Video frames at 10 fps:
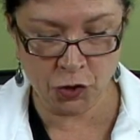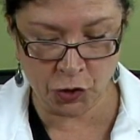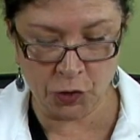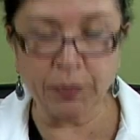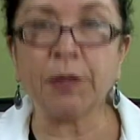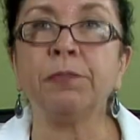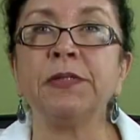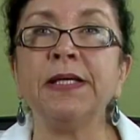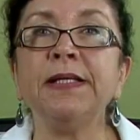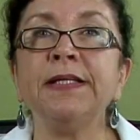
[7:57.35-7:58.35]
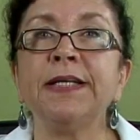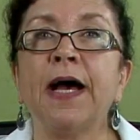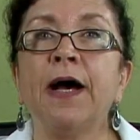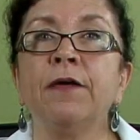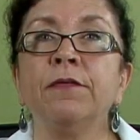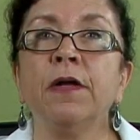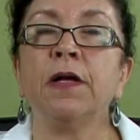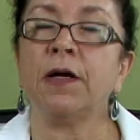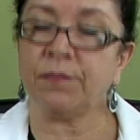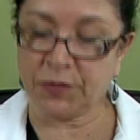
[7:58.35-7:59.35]
tube completely
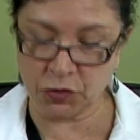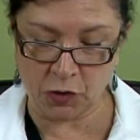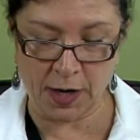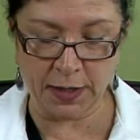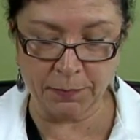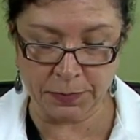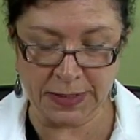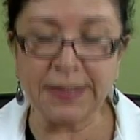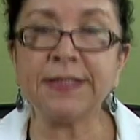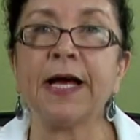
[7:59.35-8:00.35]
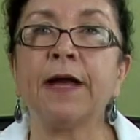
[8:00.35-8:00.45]
down, straw completely